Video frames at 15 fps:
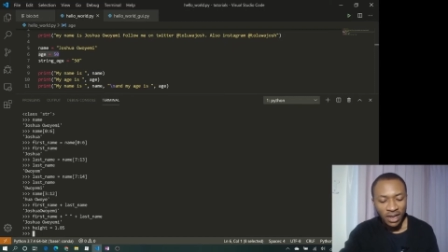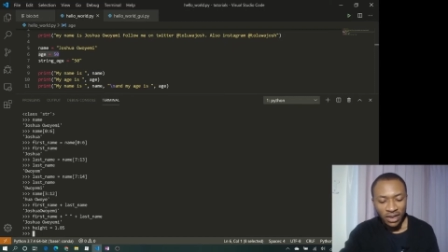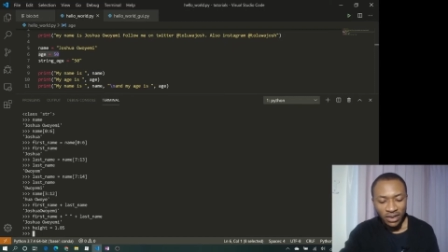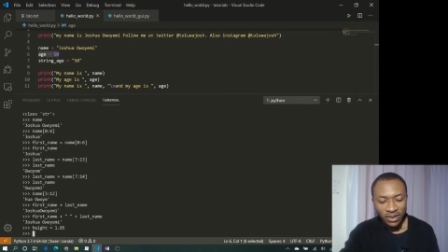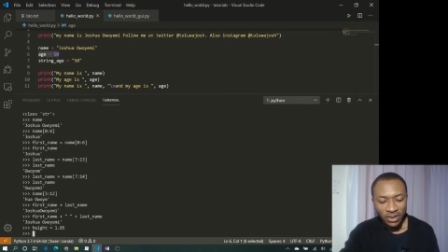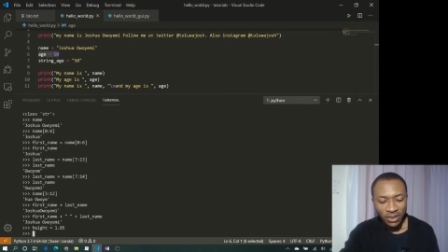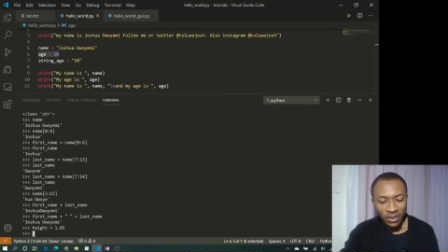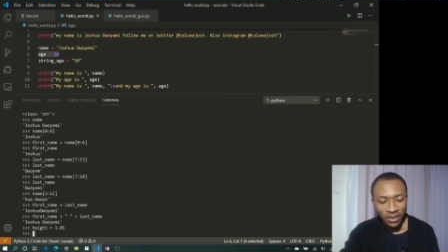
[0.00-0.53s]

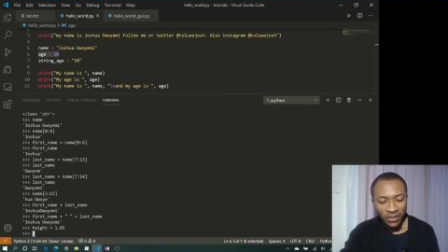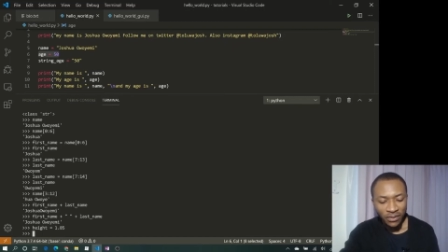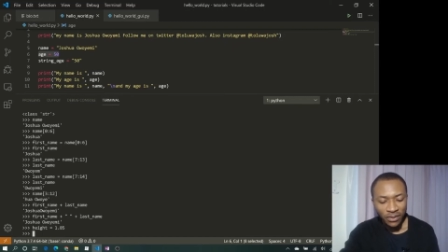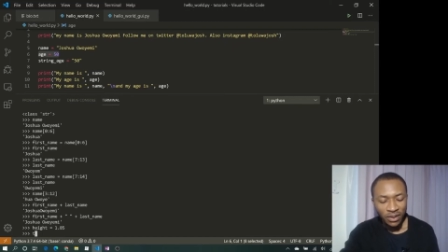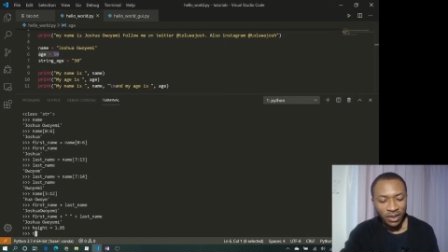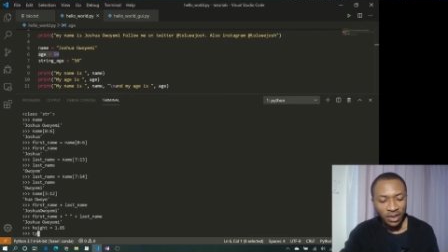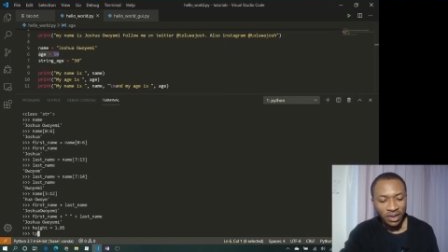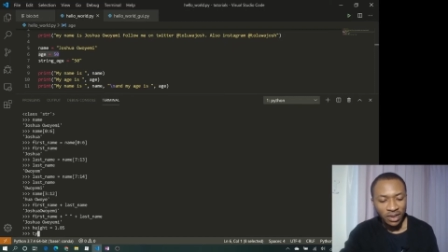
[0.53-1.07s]
So if
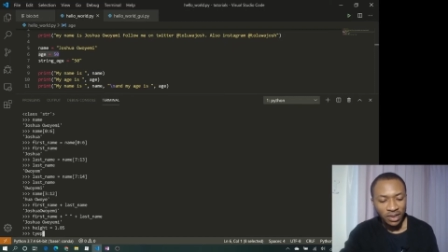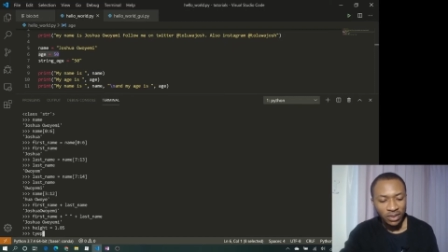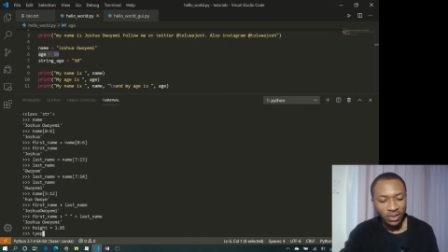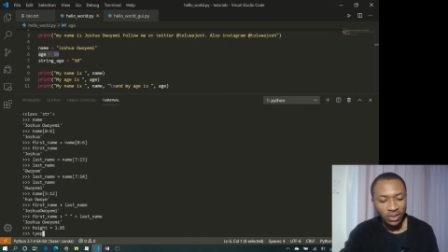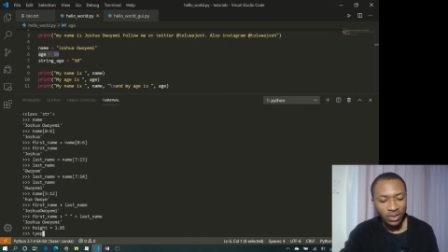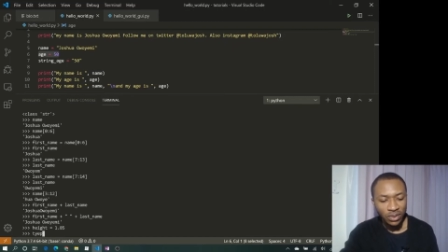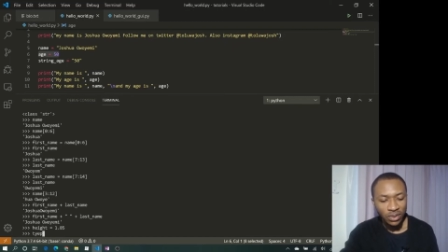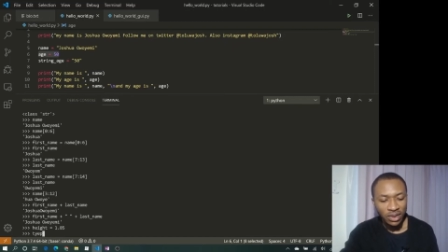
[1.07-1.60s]
we
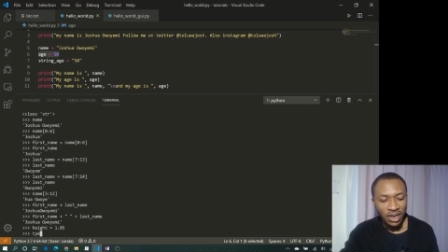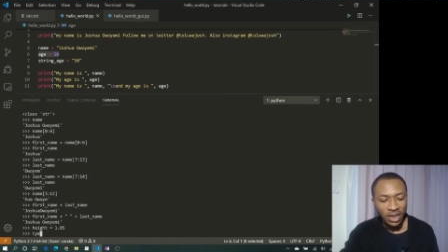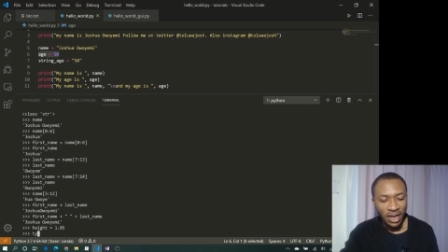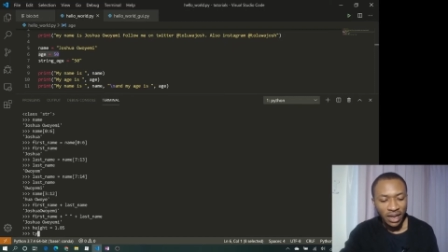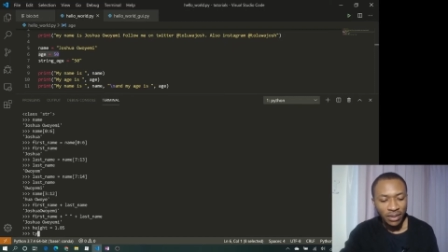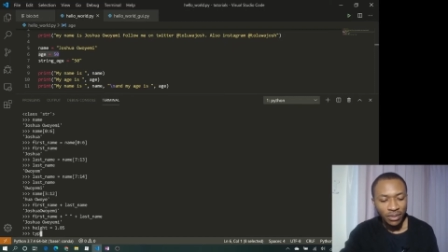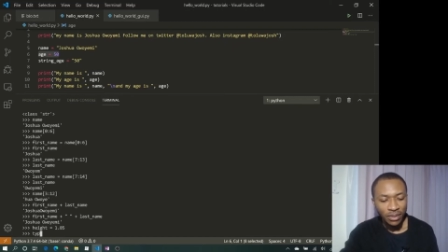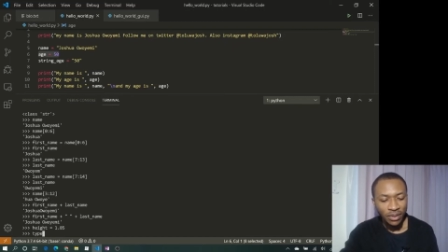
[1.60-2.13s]
do
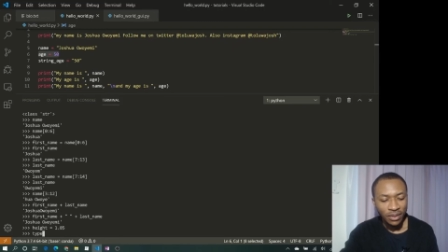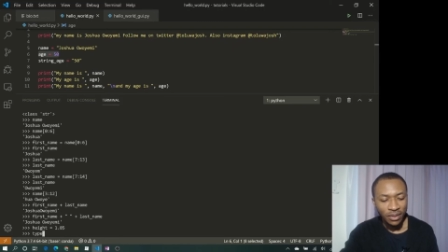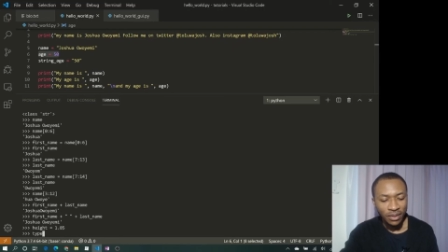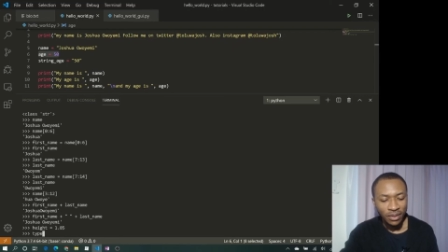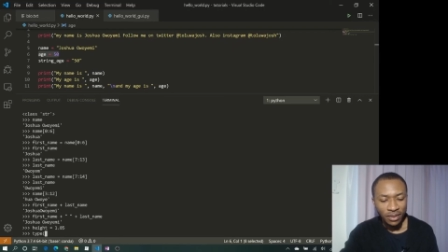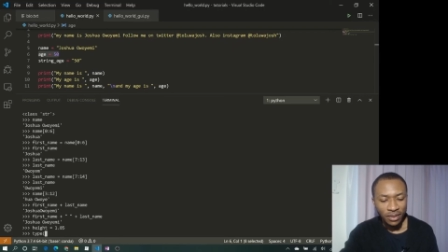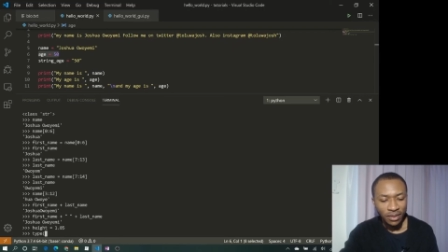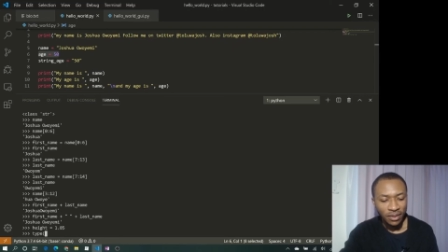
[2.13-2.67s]
type
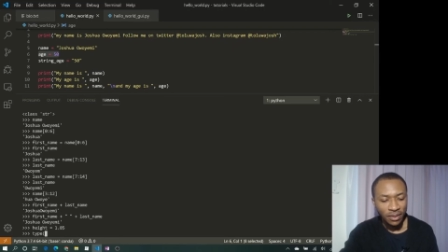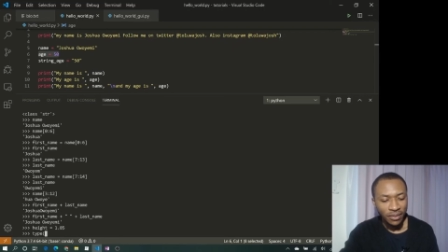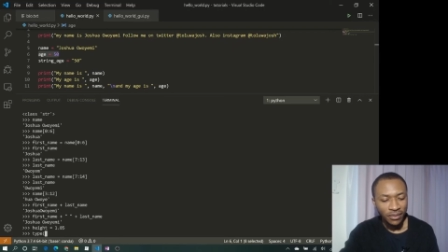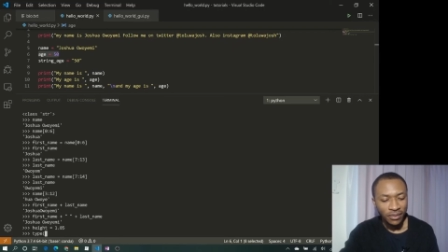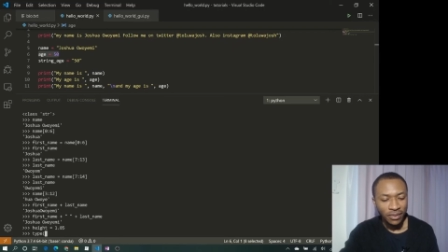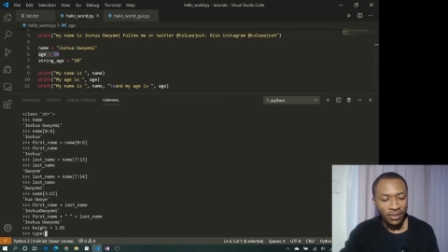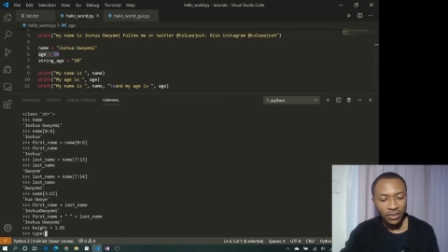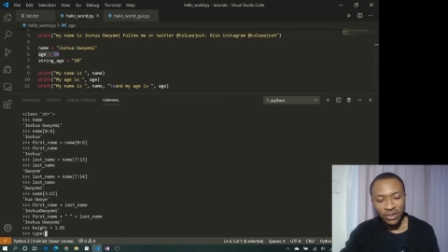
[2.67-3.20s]

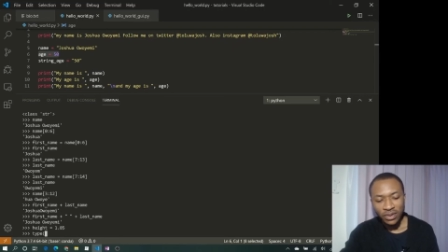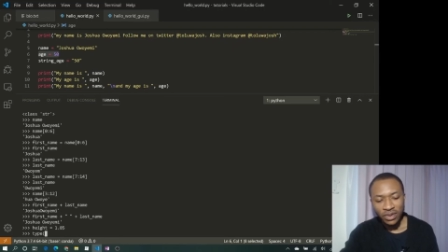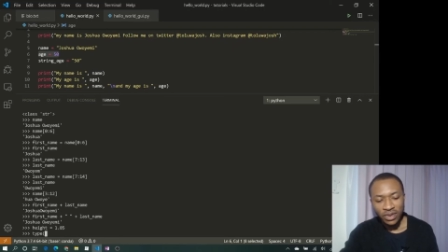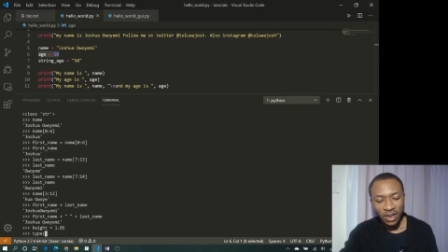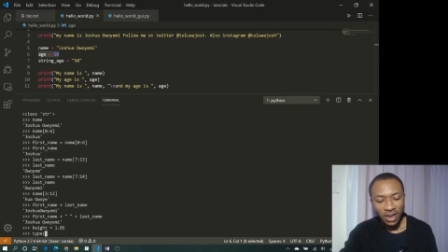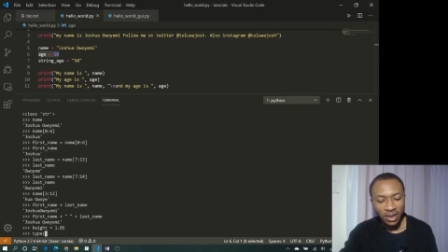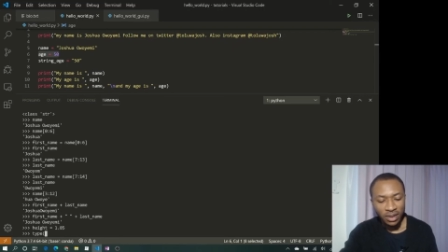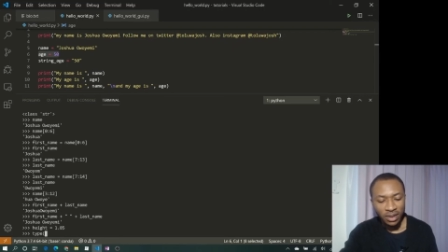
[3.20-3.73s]
to
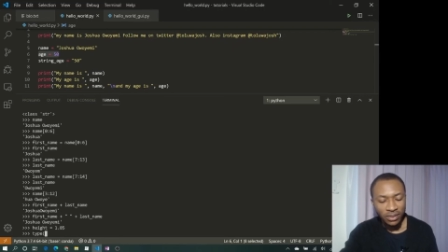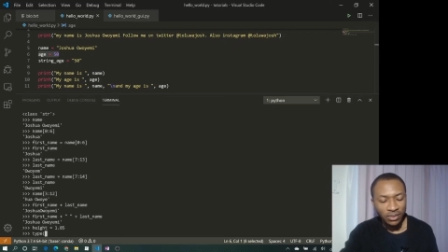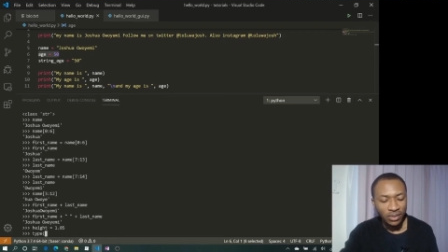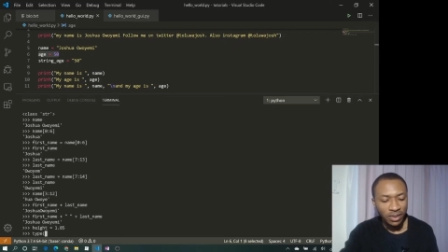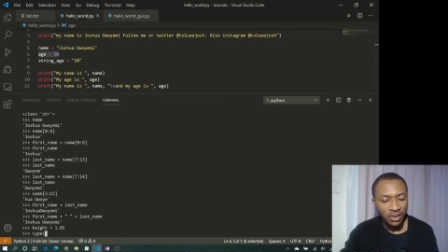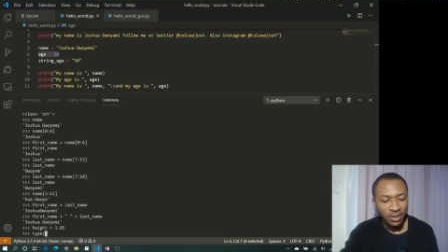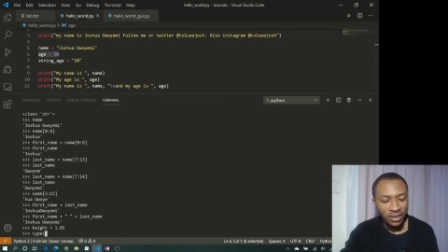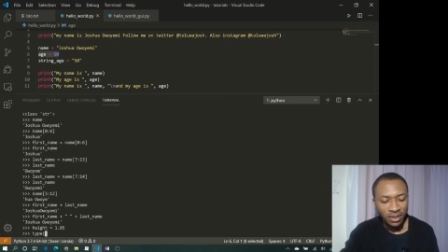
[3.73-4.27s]
check
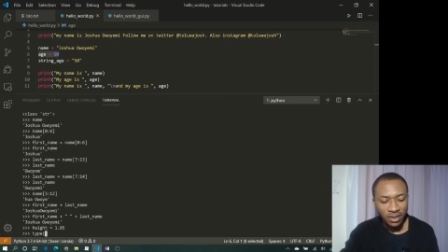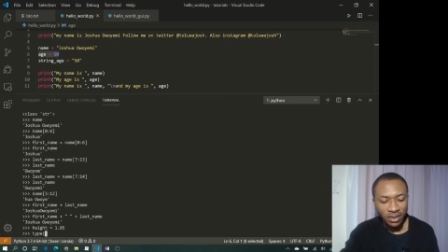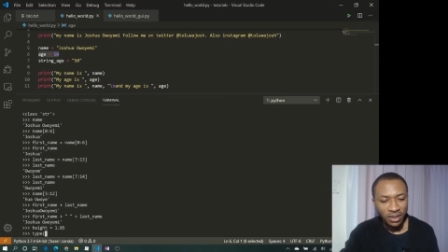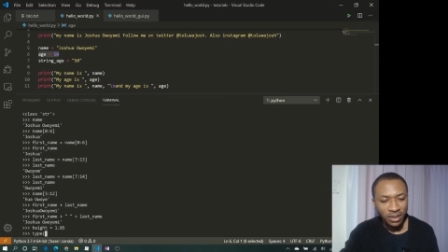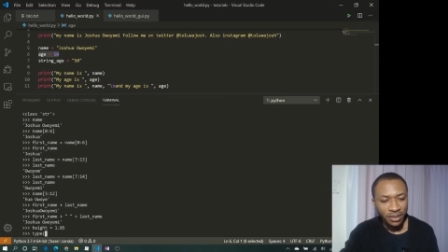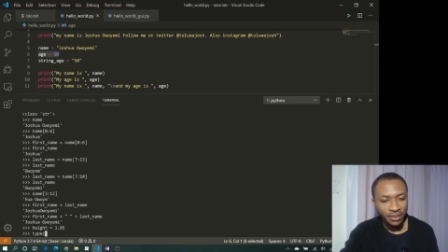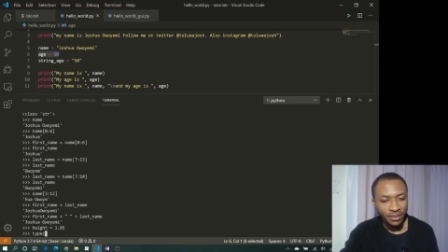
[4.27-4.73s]
what's the